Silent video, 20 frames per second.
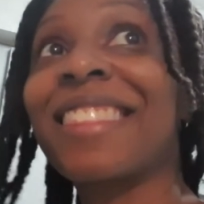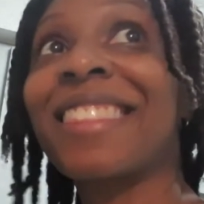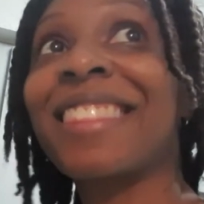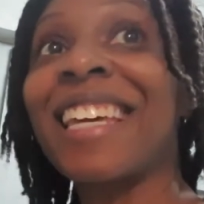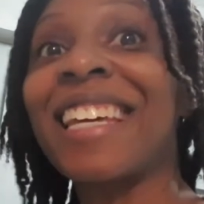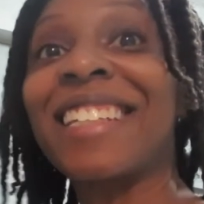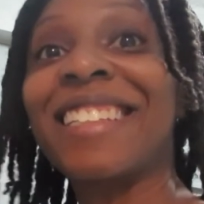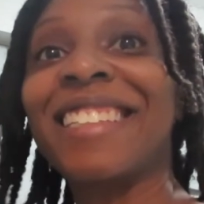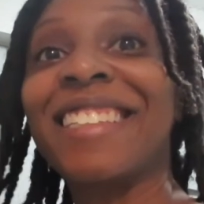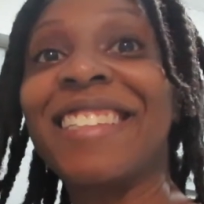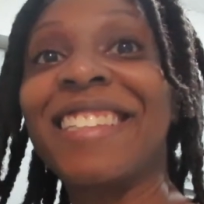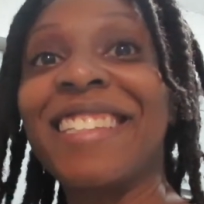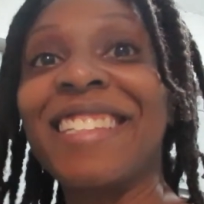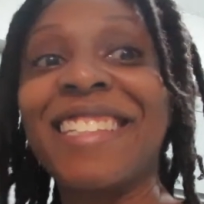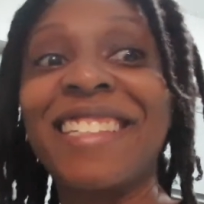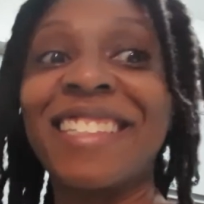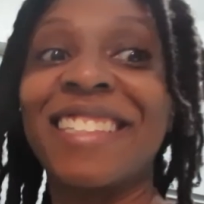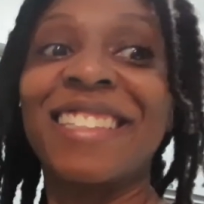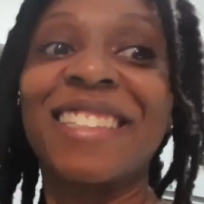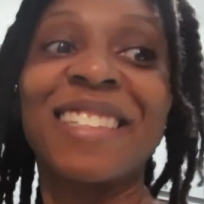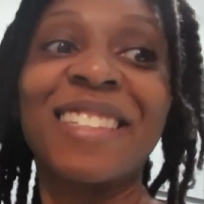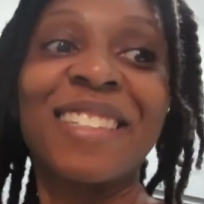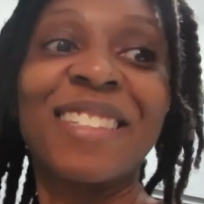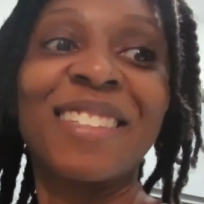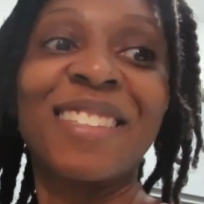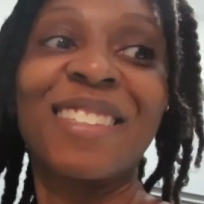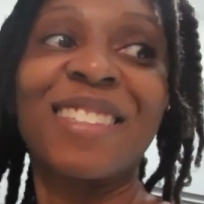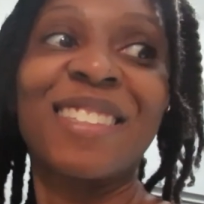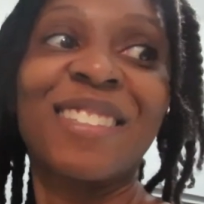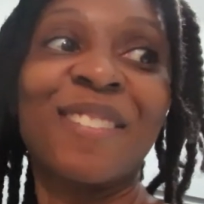that is it
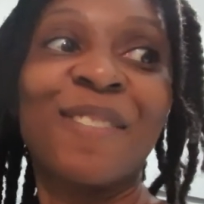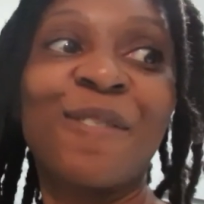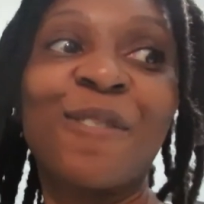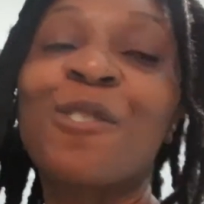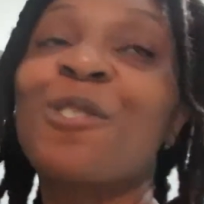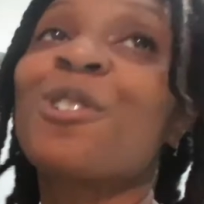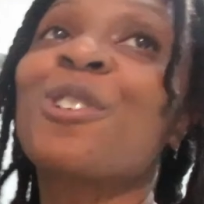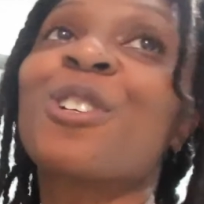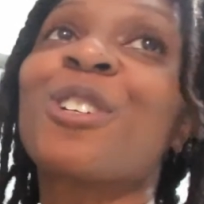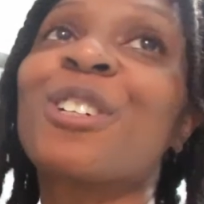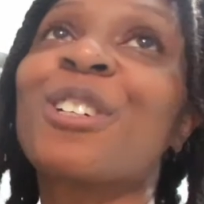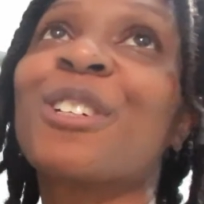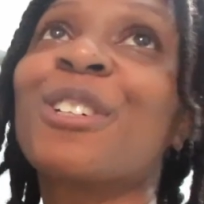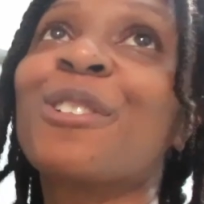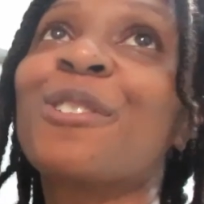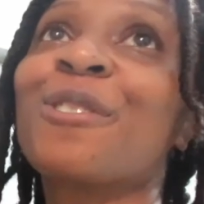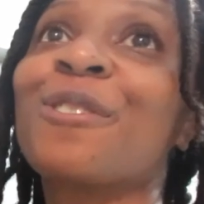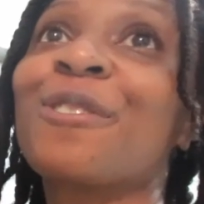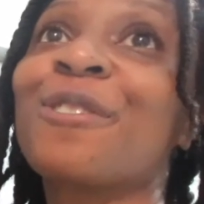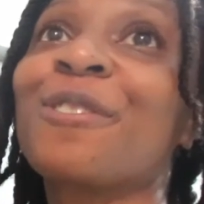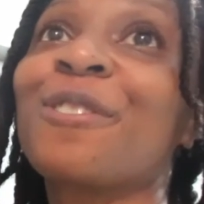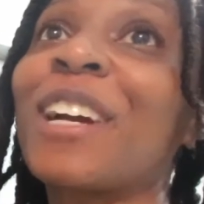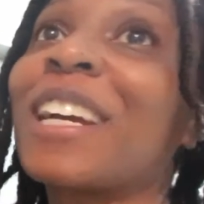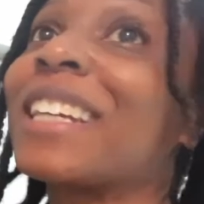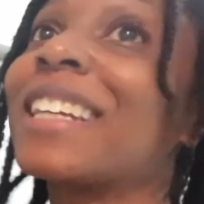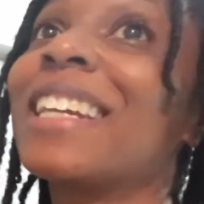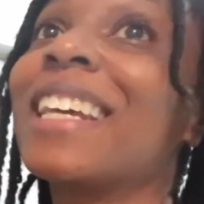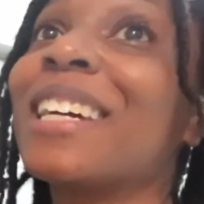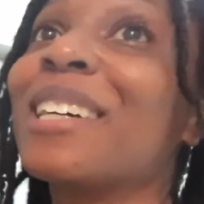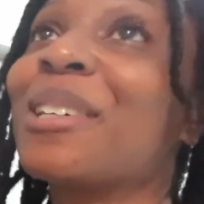for
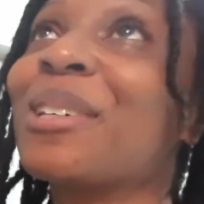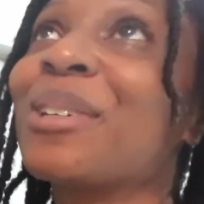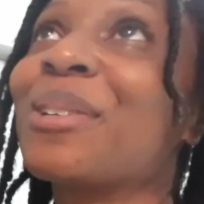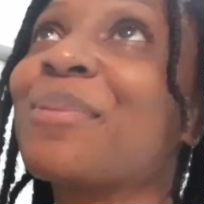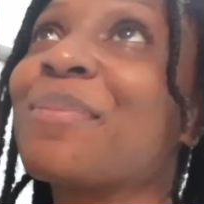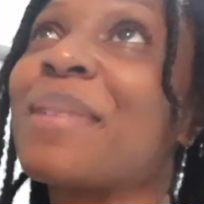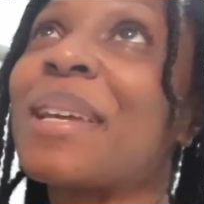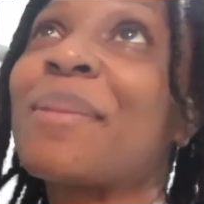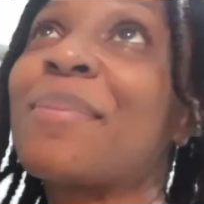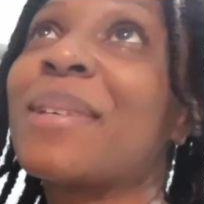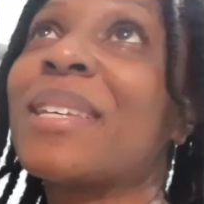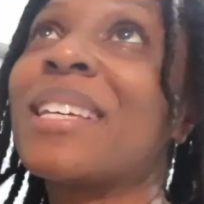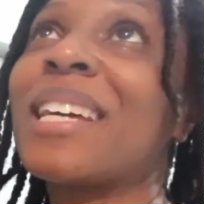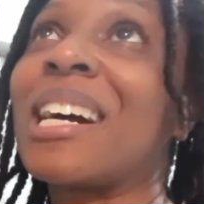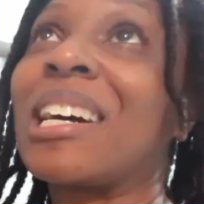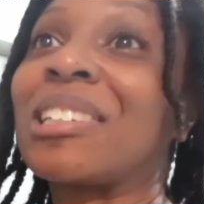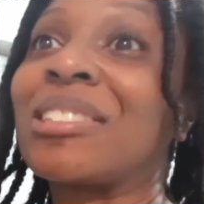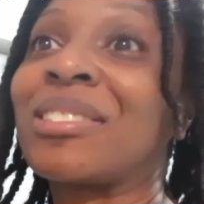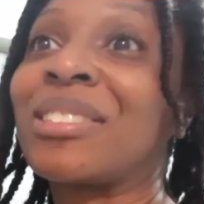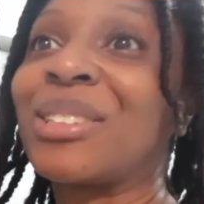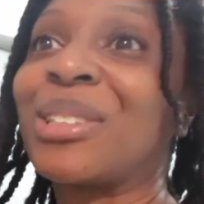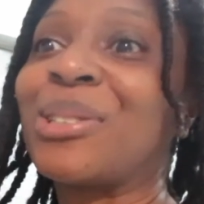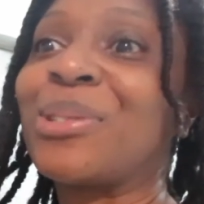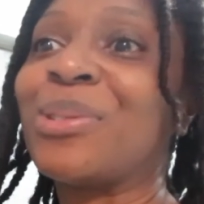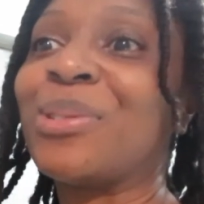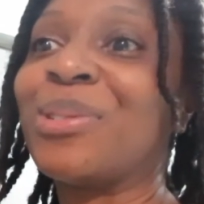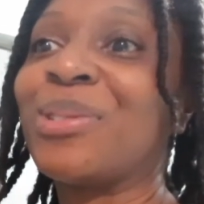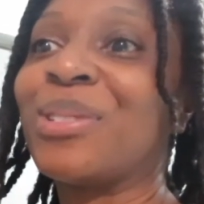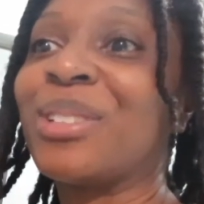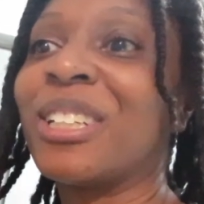right now. Maybe I'll
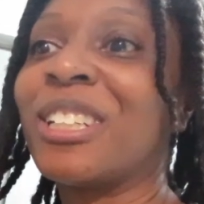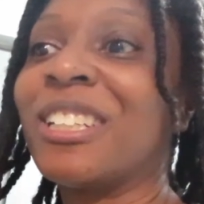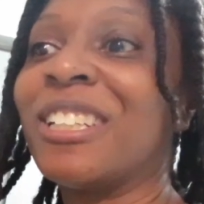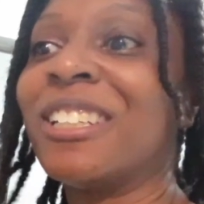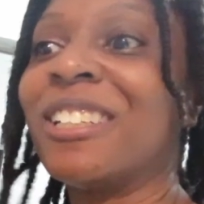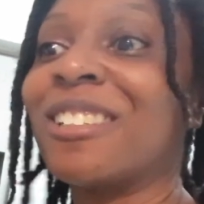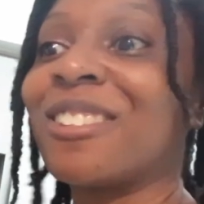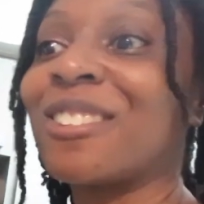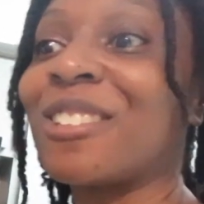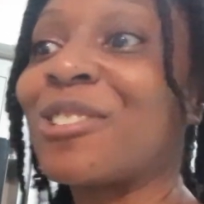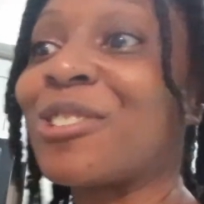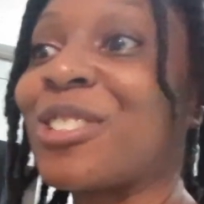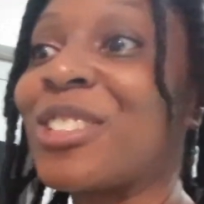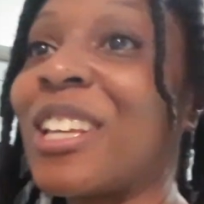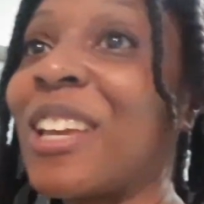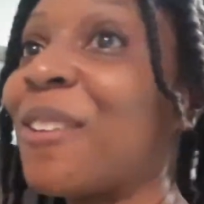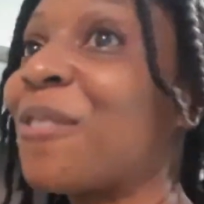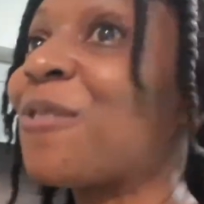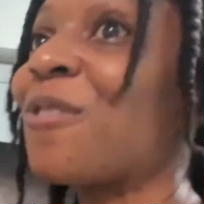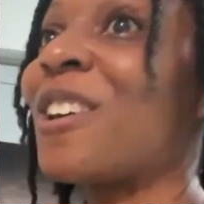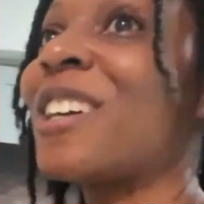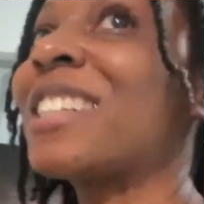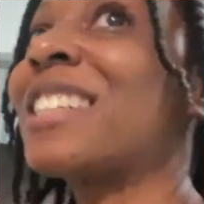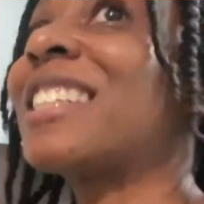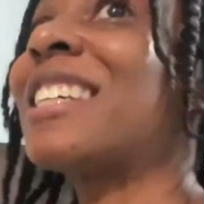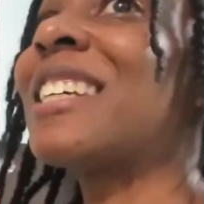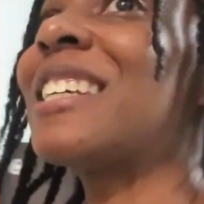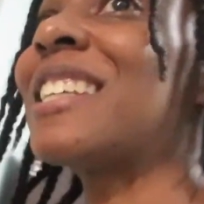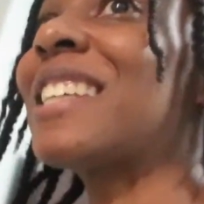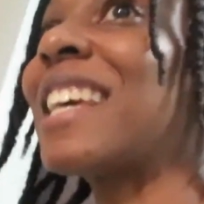include Thursday and
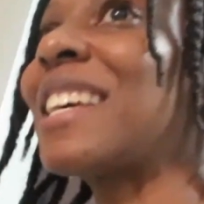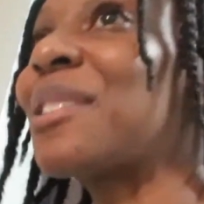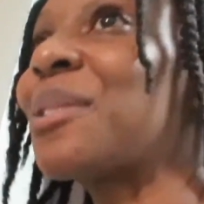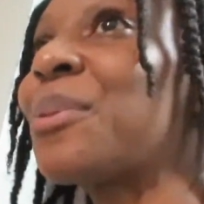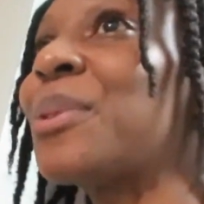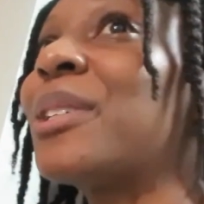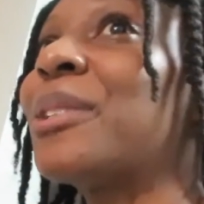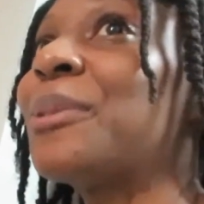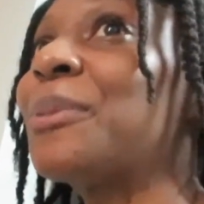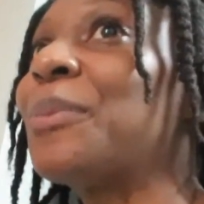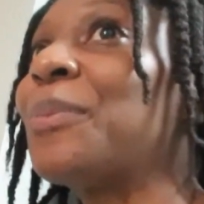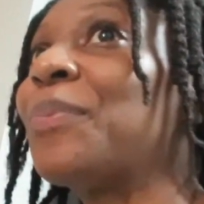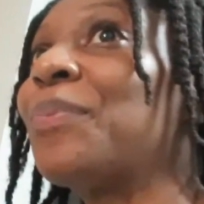Friday as well.